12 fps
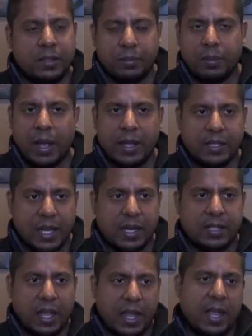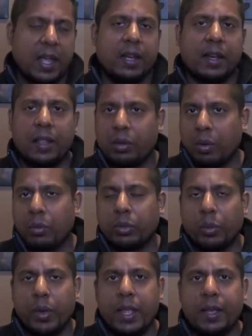my day-to-day and throughout
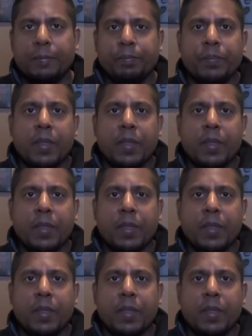the week.